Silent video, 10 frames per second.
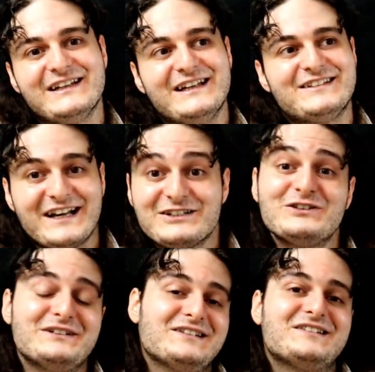it's
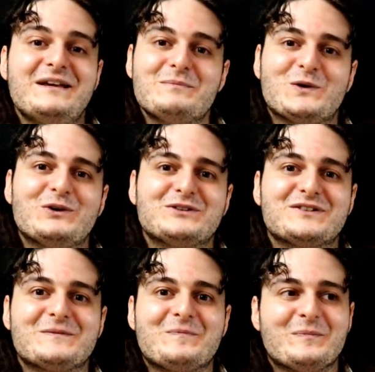actually the same
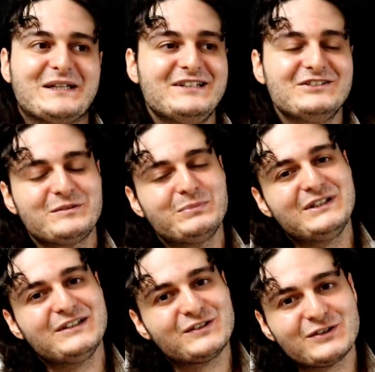chords, but he's just
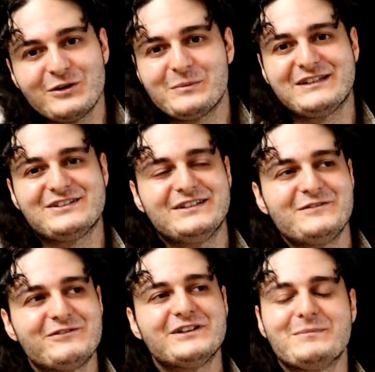putting so much
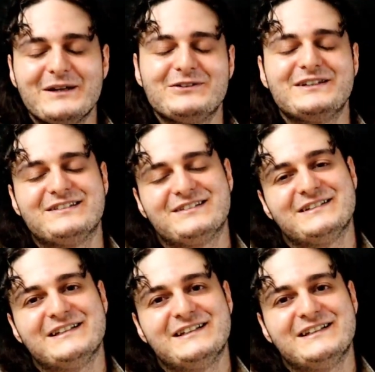different melodies.